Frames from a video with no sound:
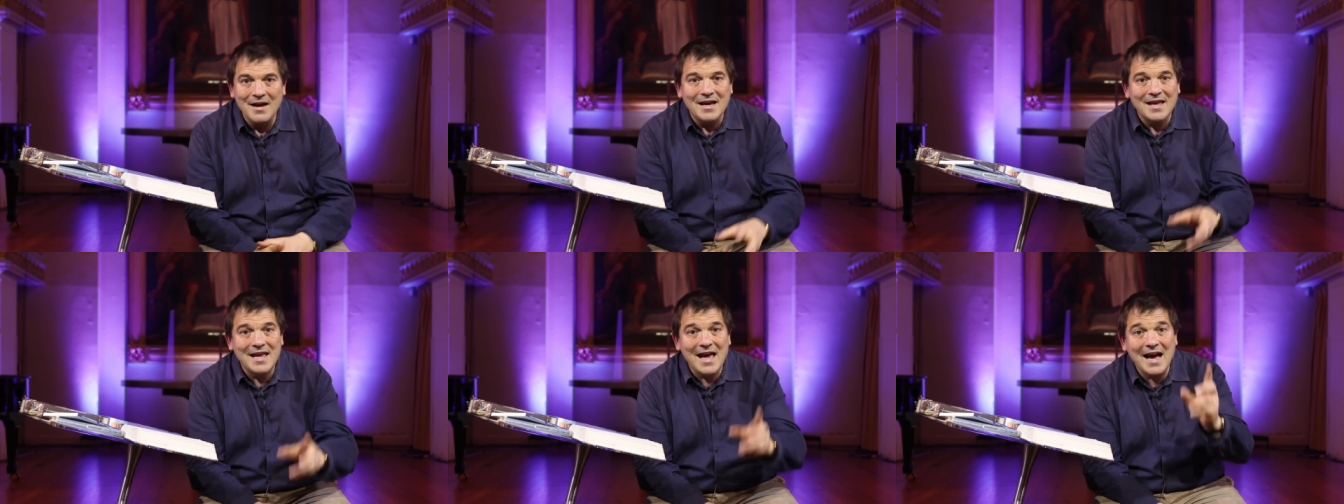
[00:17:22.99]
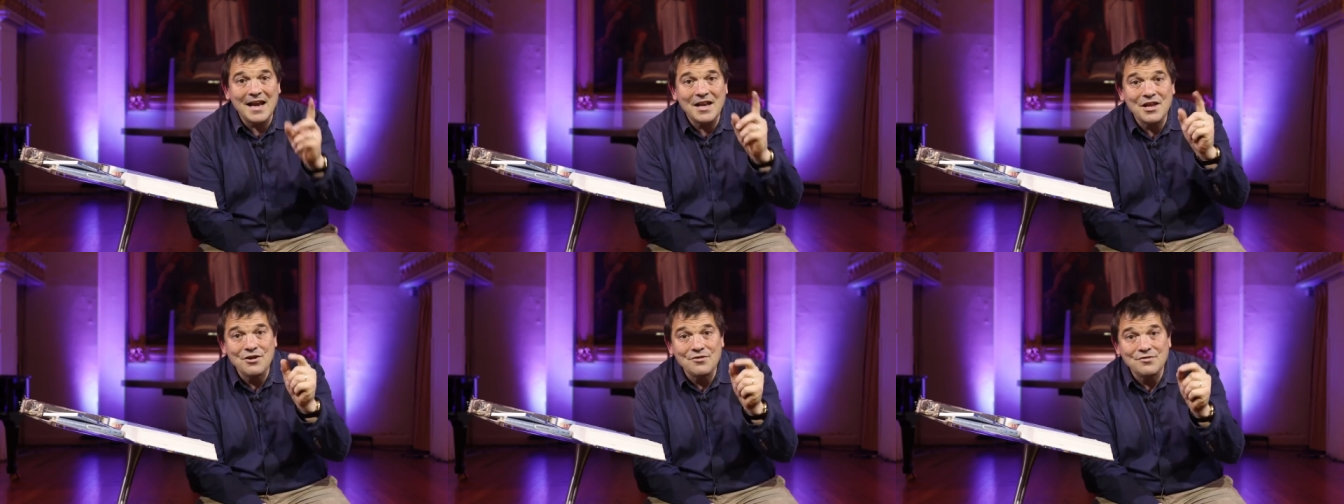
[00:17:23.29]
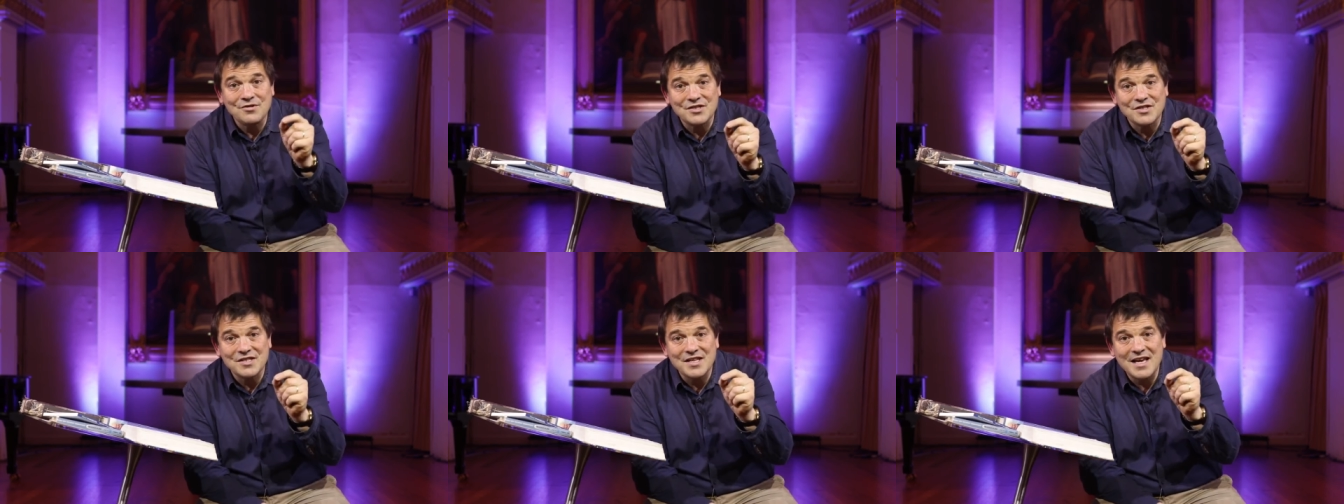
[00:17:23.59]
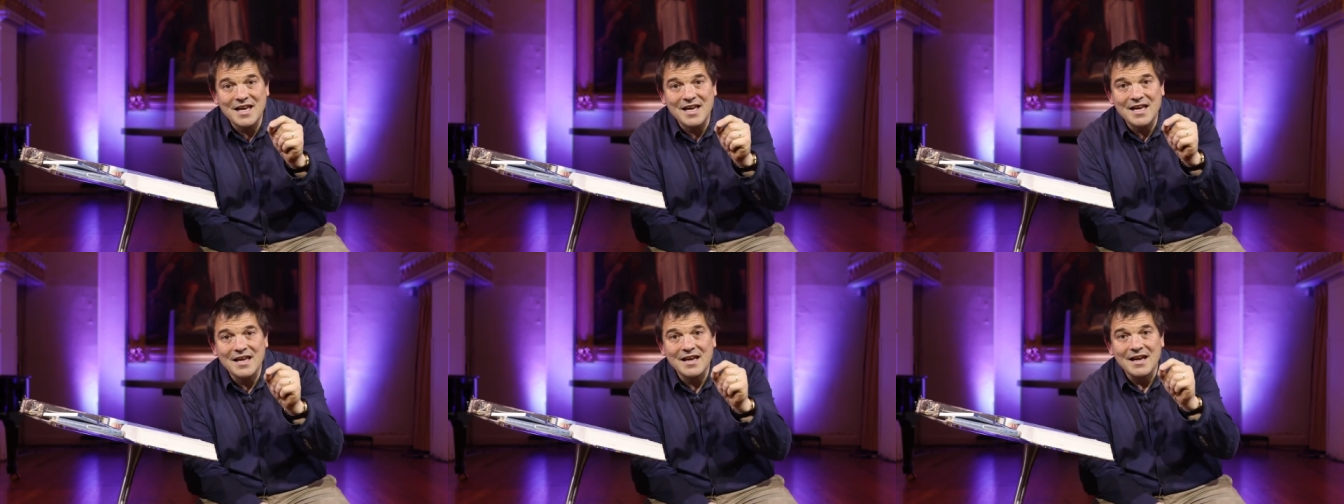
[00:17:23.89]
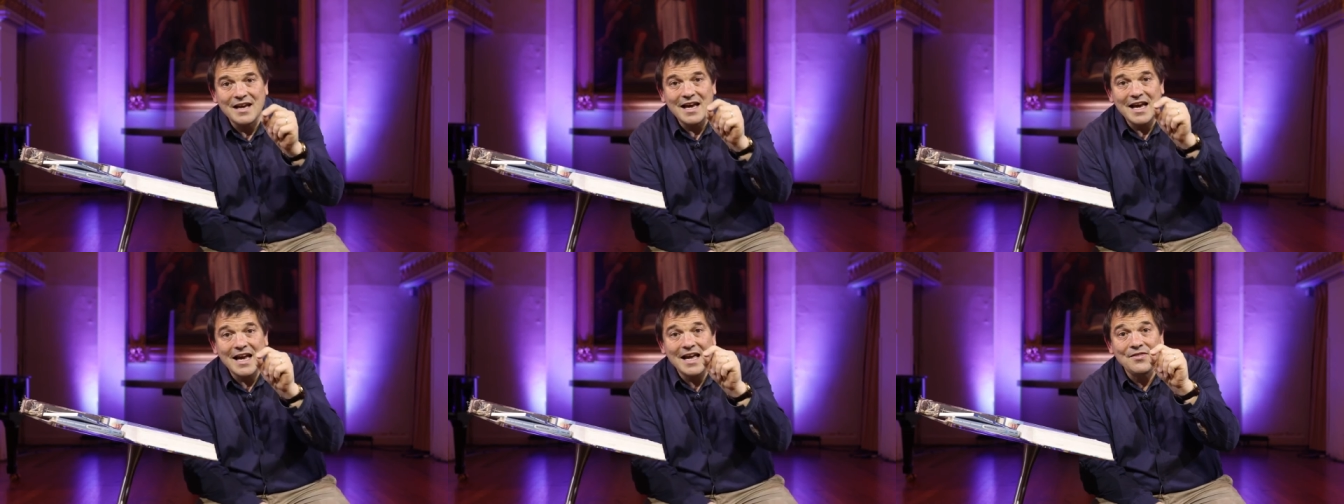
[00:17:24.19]
Can you see
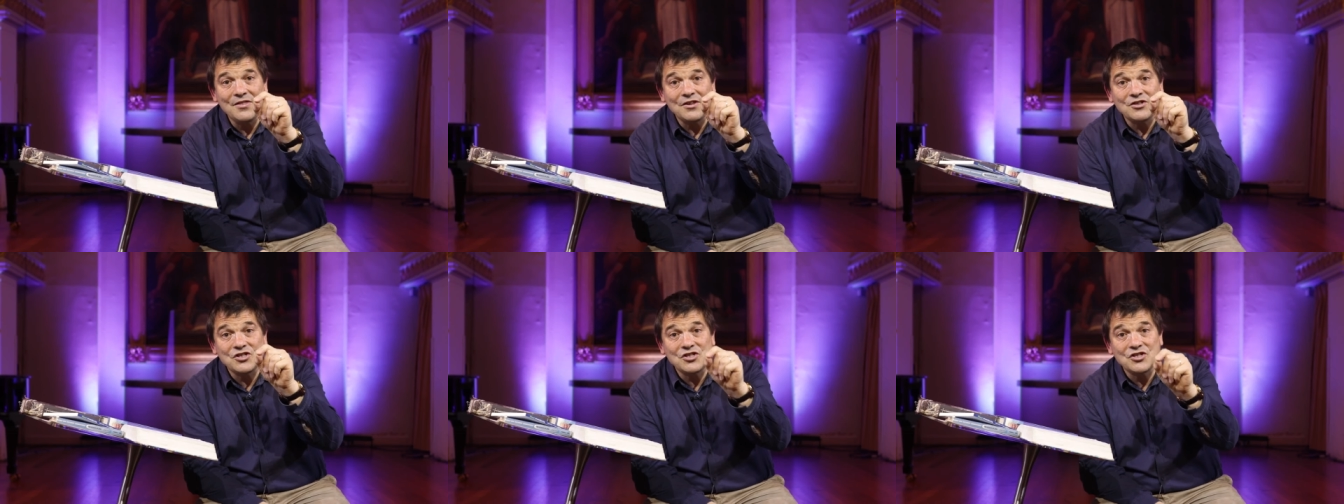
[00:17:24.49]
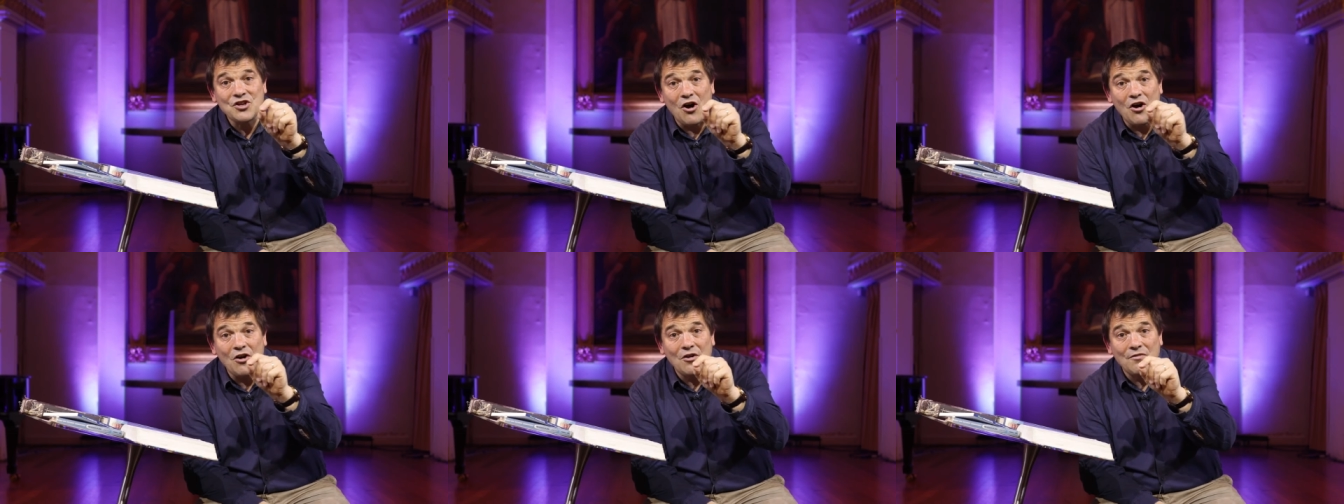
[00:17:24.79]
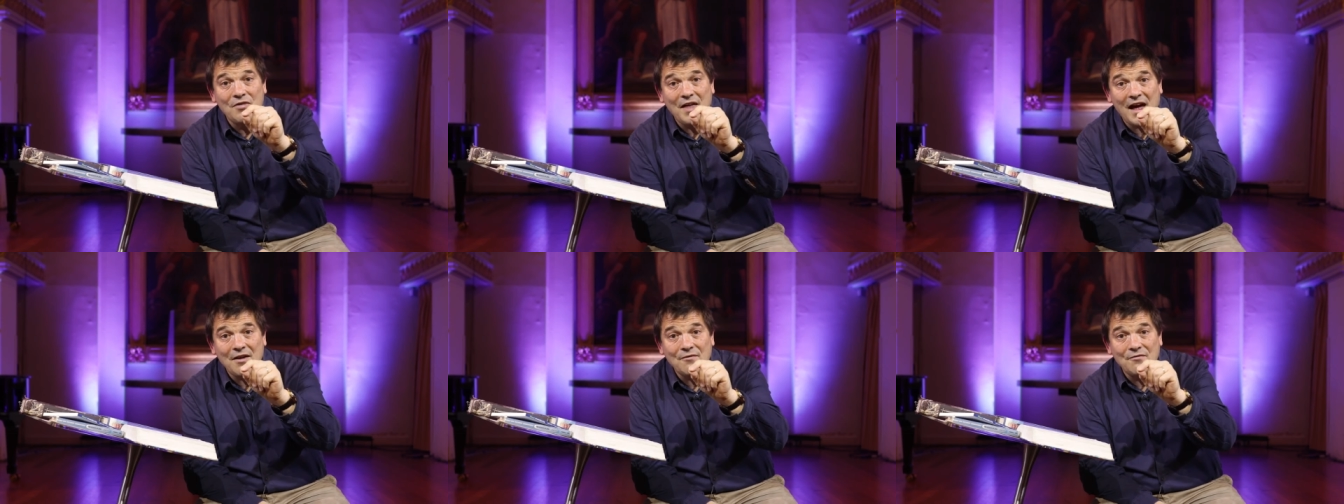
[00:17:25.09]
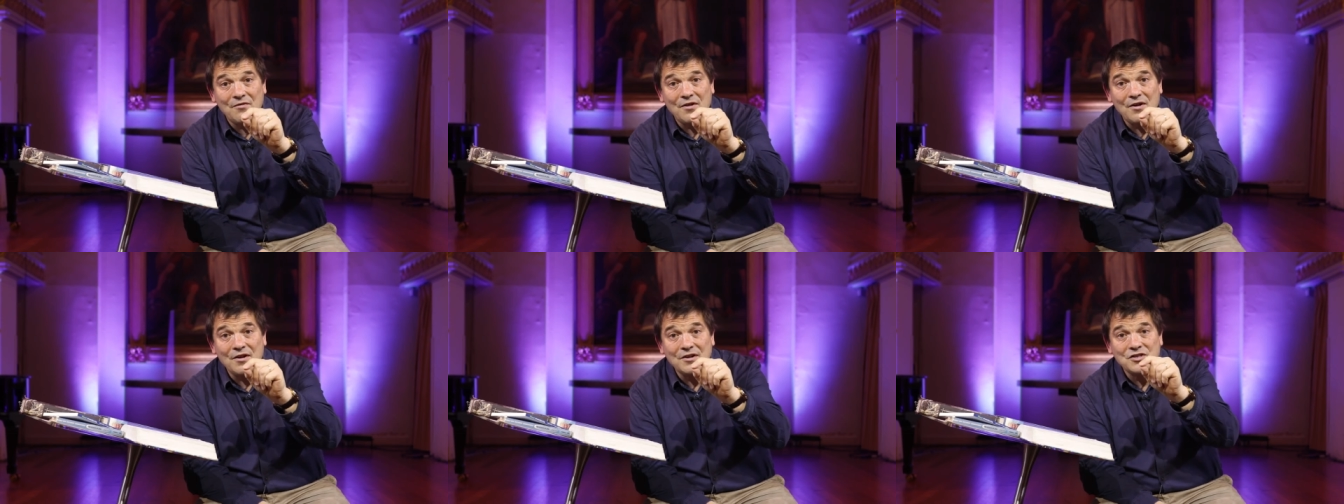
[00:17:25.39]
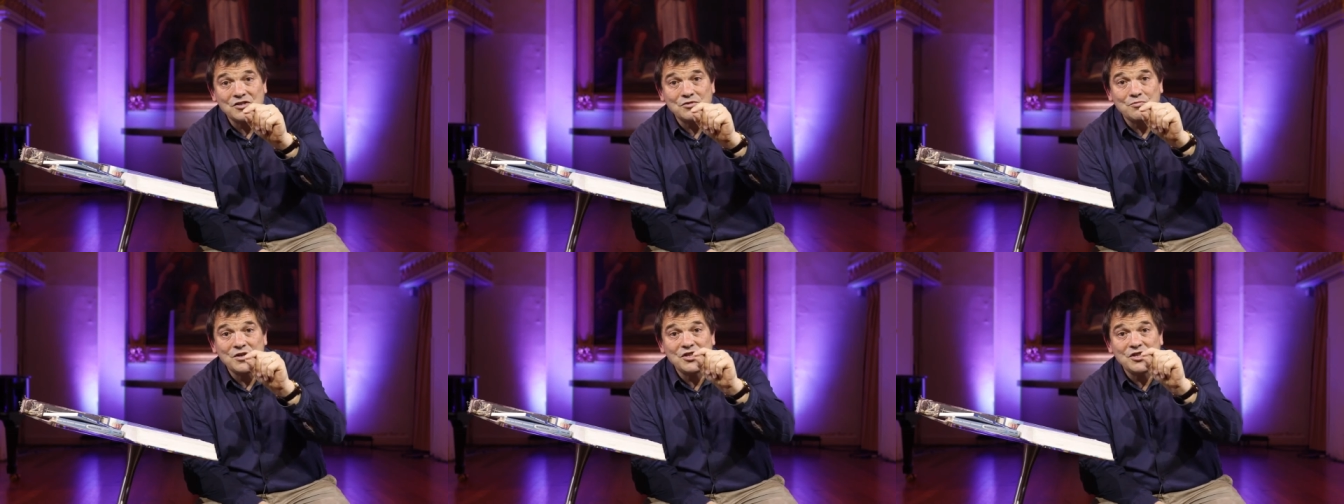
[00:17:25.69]
in the start of that verse,